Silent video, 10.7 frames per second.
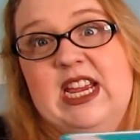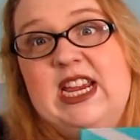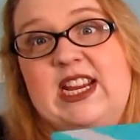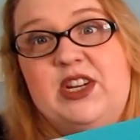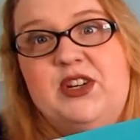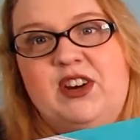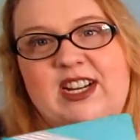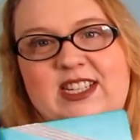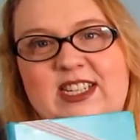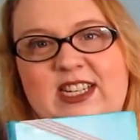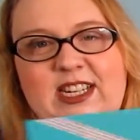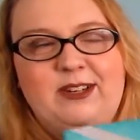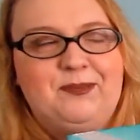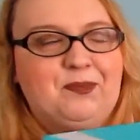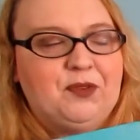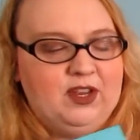interesting
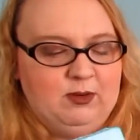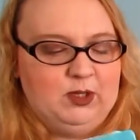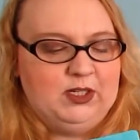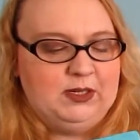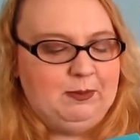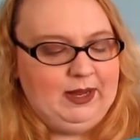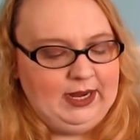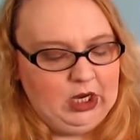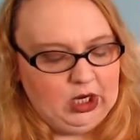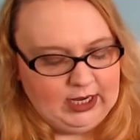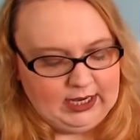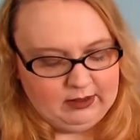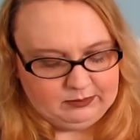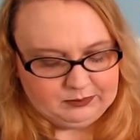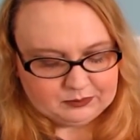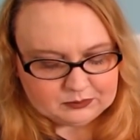because it's just a plain green.
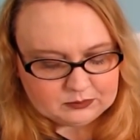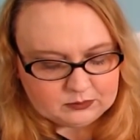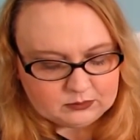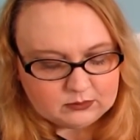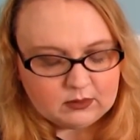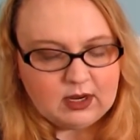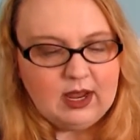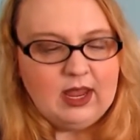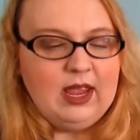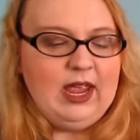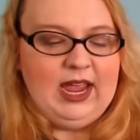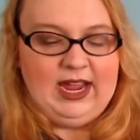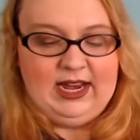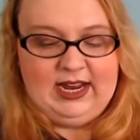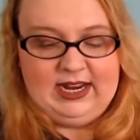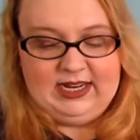
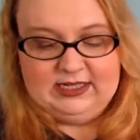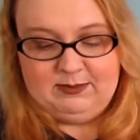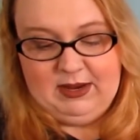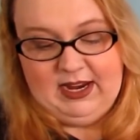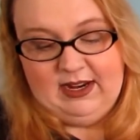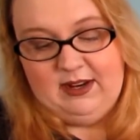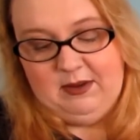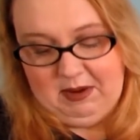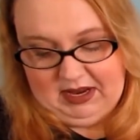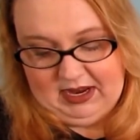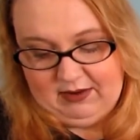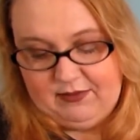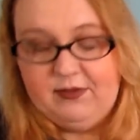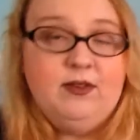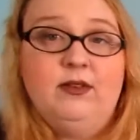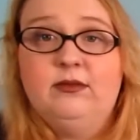And it has made my
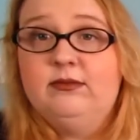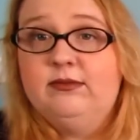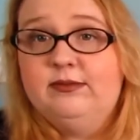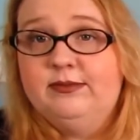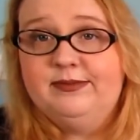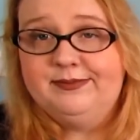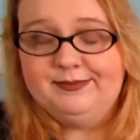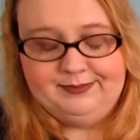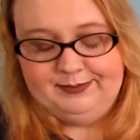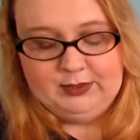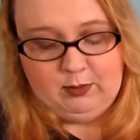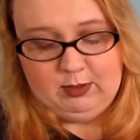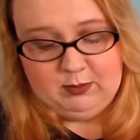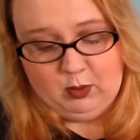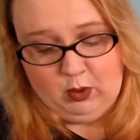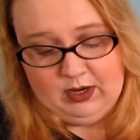life so much
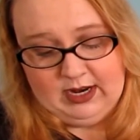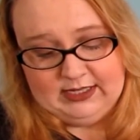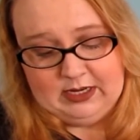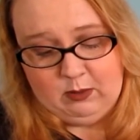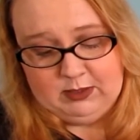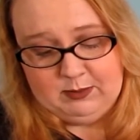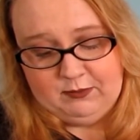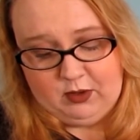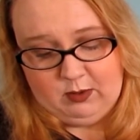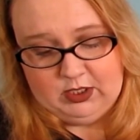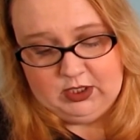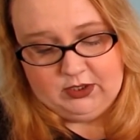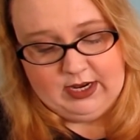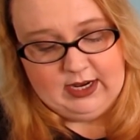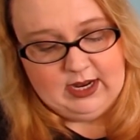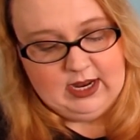more organized than it was before, which is
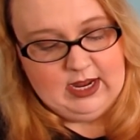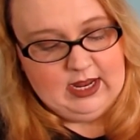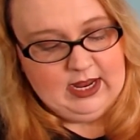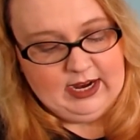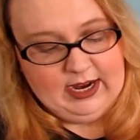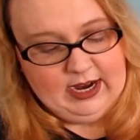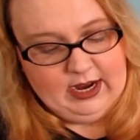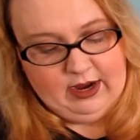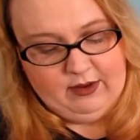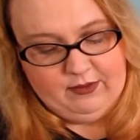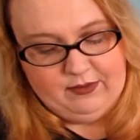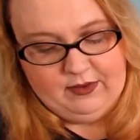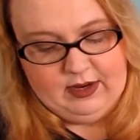great. Like I have